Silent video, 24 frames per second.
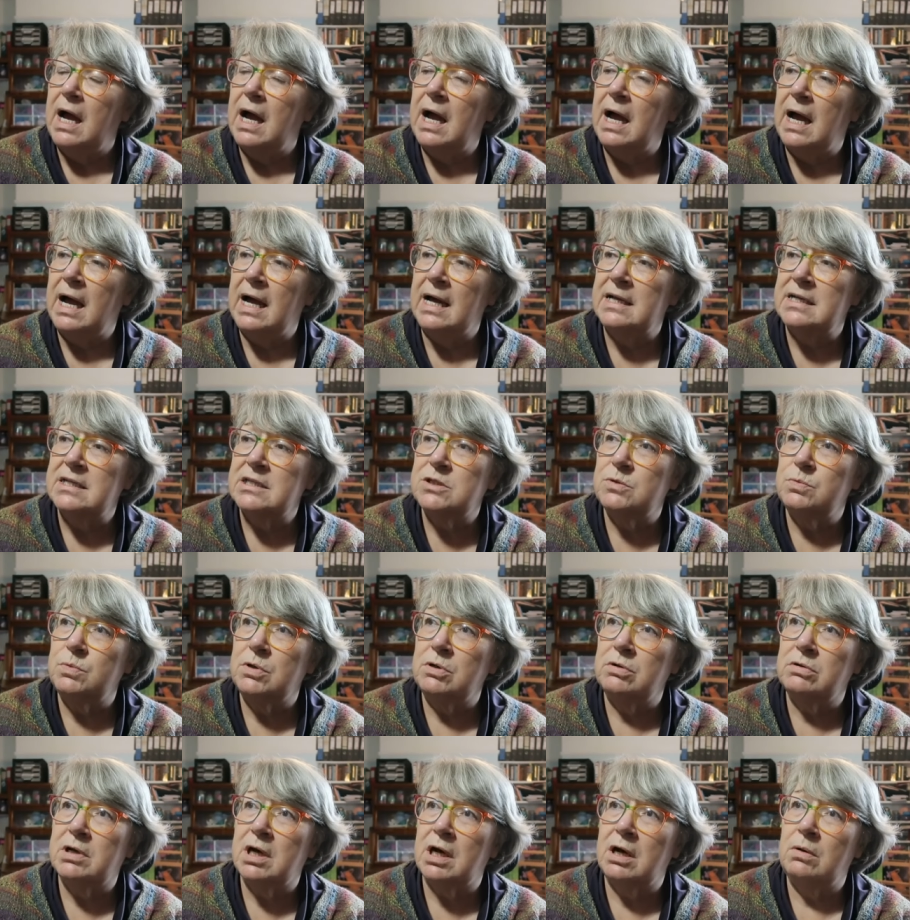and
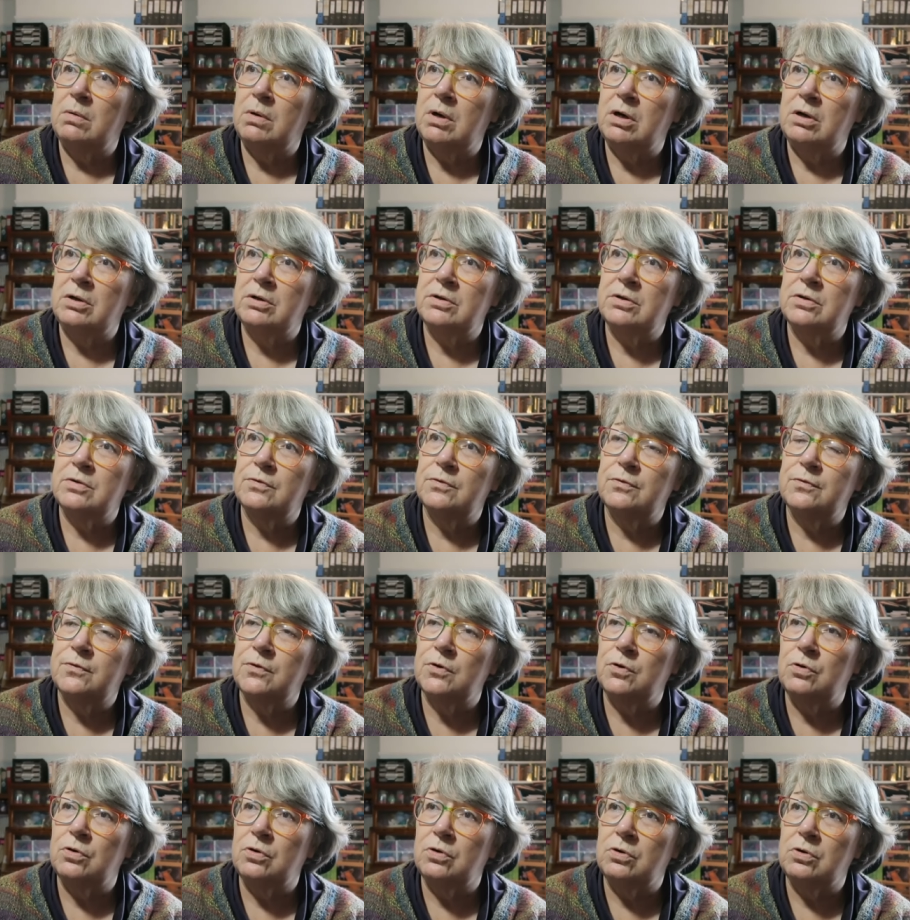we'll go on
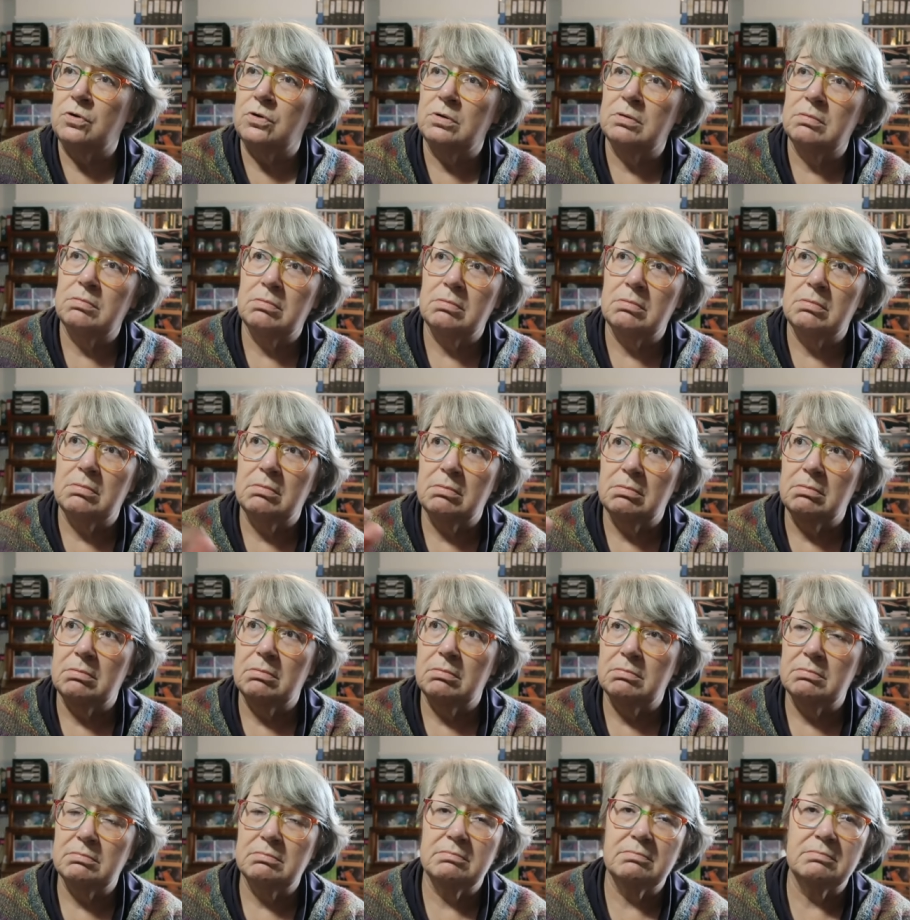for
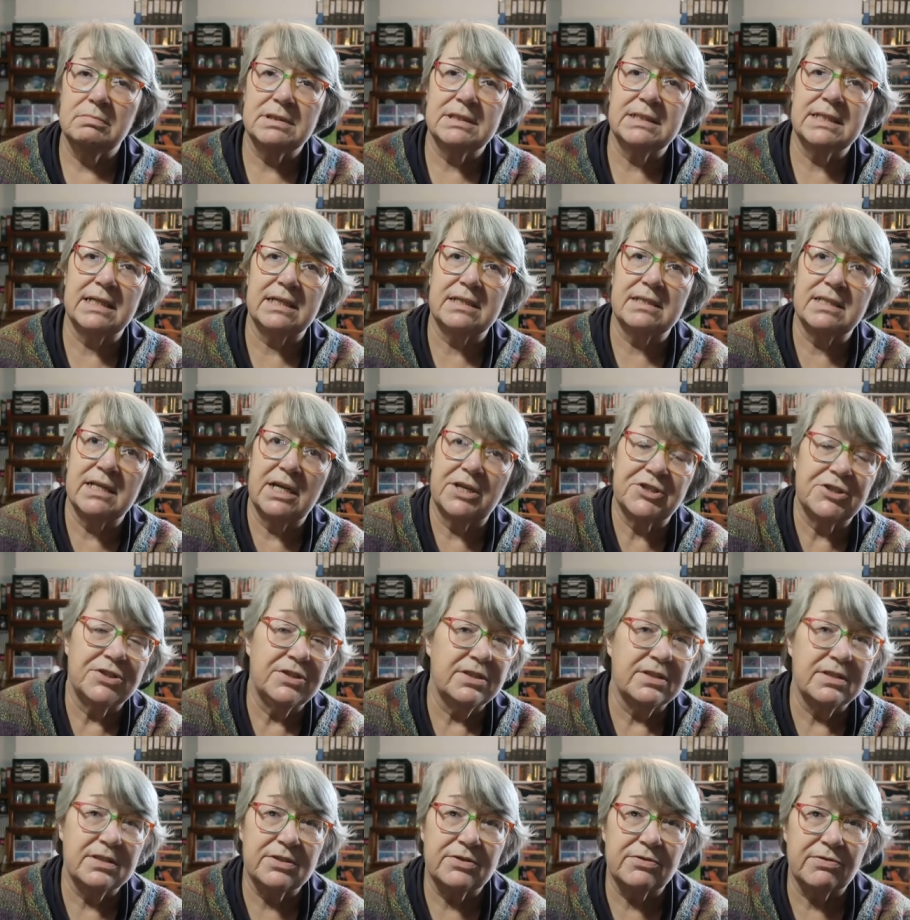6
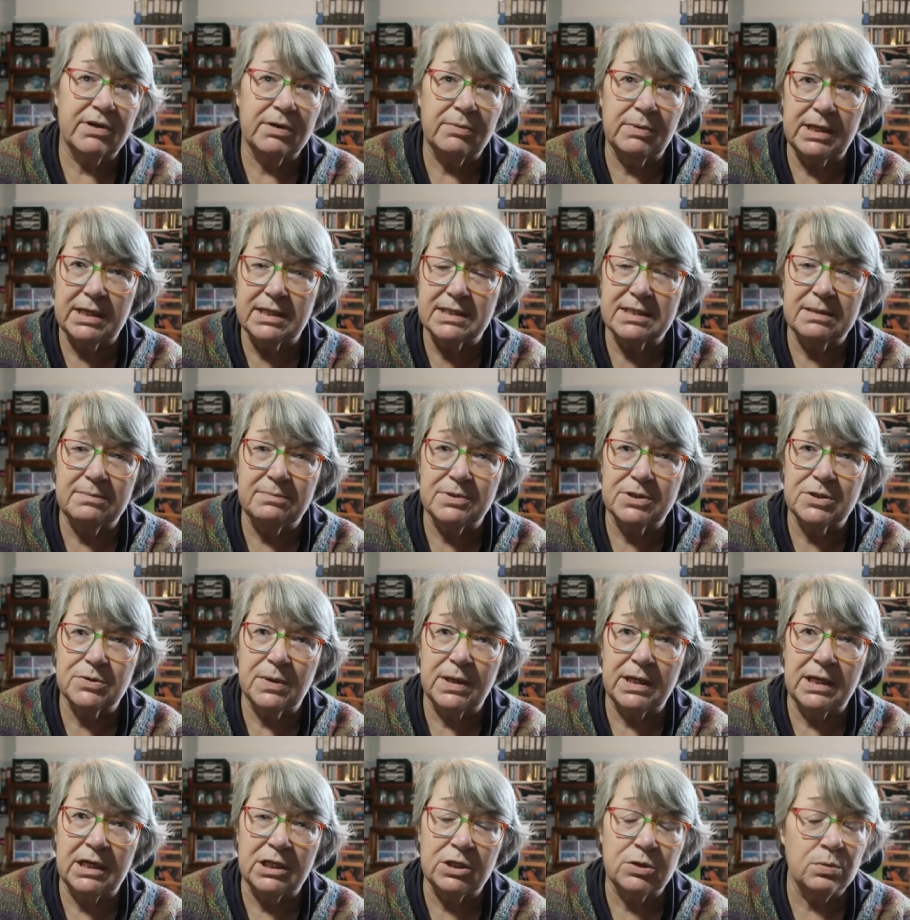sessions, 3 weeks in
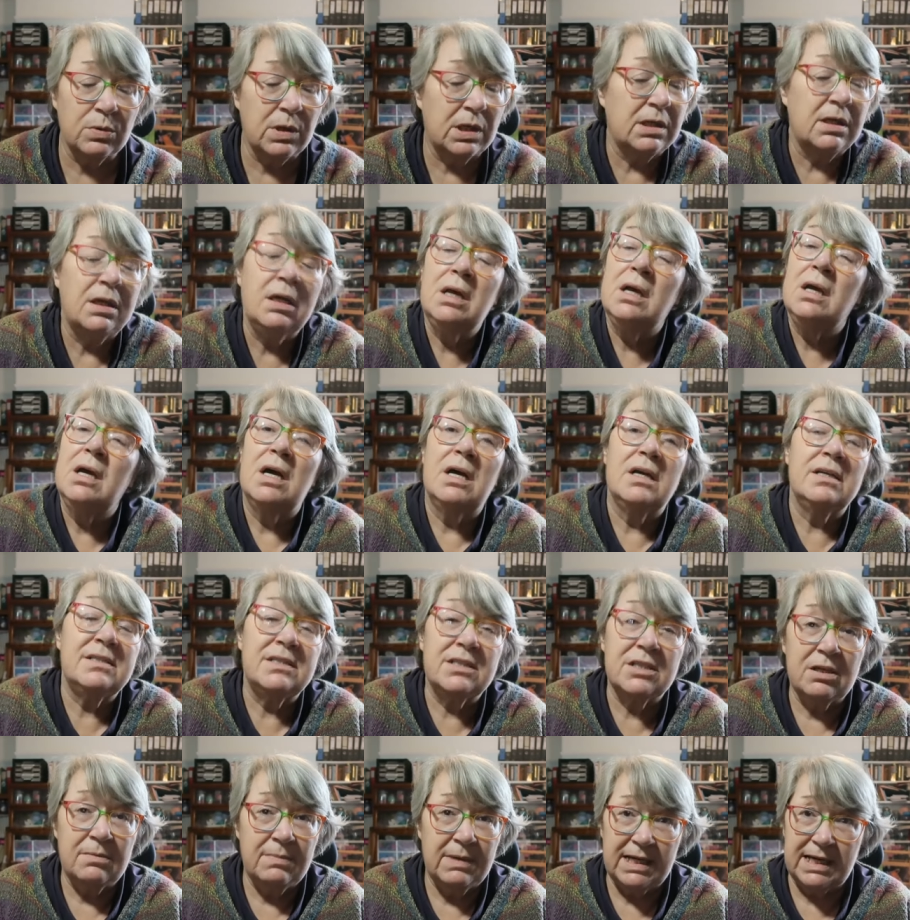between each one,
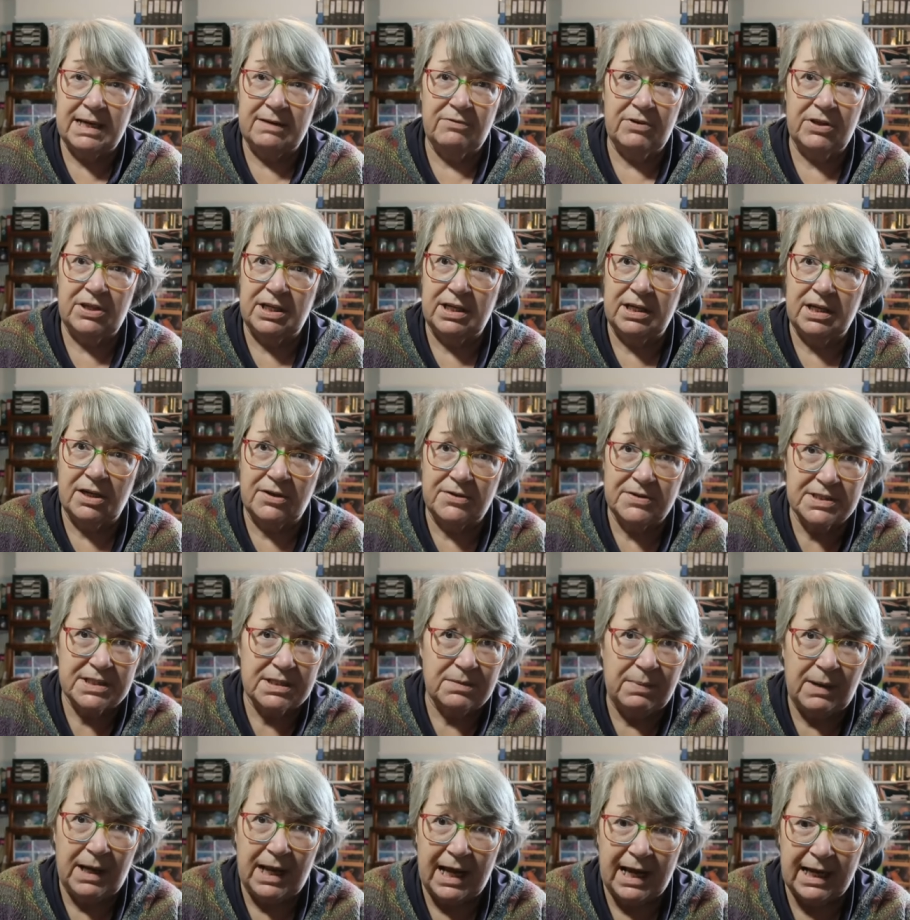assuming everything goes to
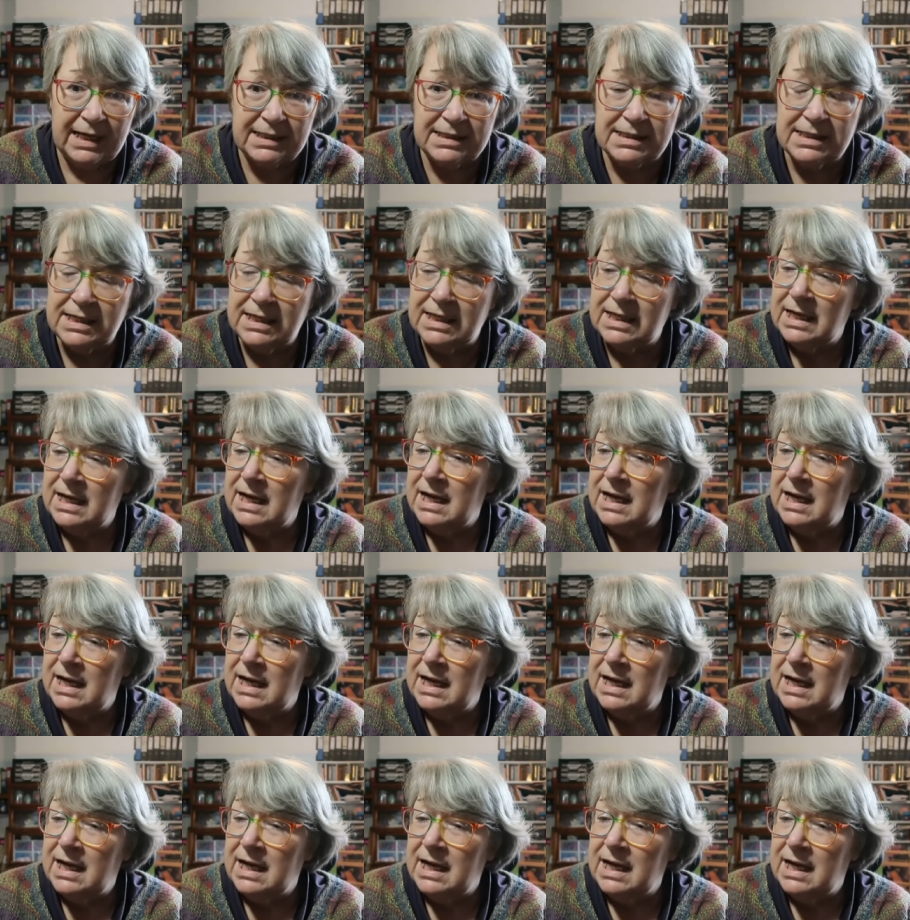plan.